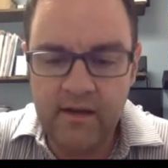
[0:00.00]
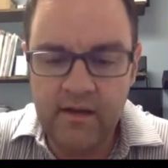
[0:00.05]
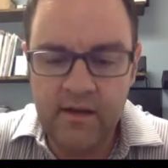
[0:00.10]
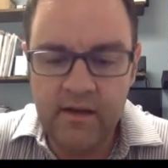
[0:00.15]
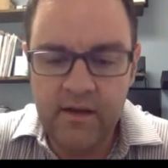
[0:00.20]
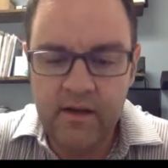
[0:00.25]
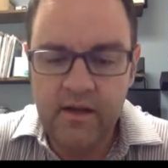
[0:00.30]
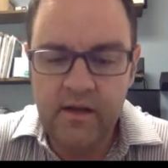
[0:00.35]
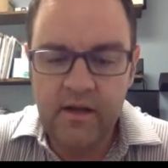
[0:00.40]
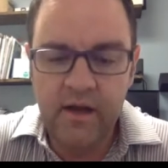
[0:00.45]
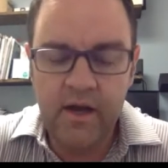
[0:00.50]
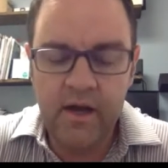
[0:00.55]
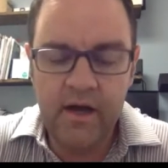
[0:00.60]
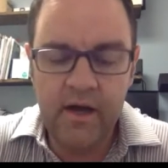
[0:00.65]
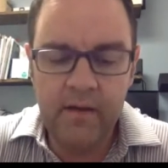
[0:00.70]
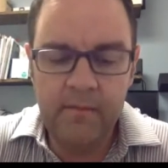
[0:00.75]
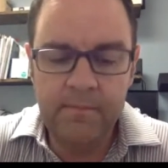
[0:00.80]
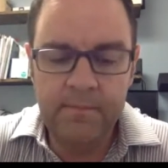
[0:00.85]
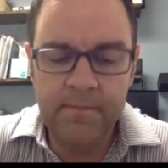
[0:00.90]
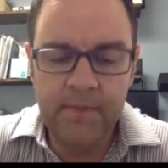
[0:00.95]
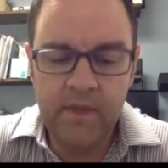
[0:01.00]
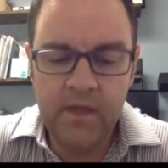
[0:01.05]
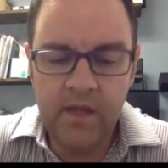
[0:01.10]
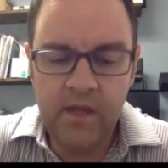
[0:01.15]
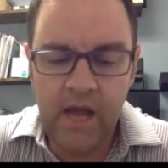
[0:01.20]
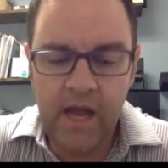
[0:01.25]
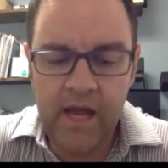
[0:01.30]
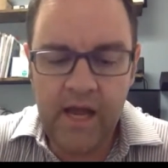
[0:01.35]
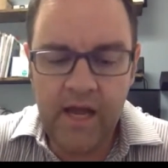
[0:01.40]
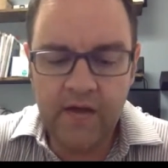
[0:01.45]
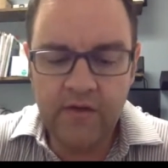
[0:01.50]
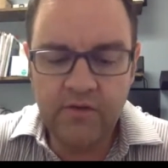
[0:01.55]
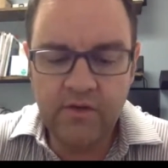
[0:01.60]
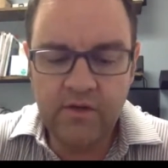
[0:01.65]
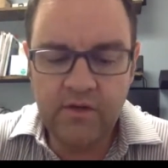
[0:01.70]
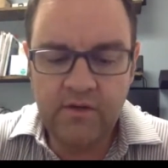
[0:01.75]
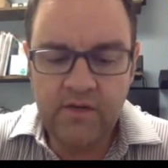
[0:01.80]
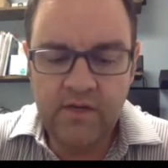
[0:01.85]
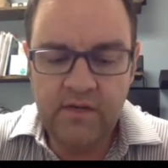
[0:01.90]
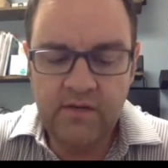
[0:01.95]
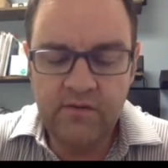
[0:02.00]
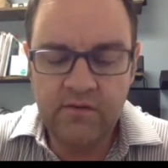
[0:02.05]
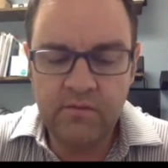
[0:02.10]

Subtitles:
And I actually teach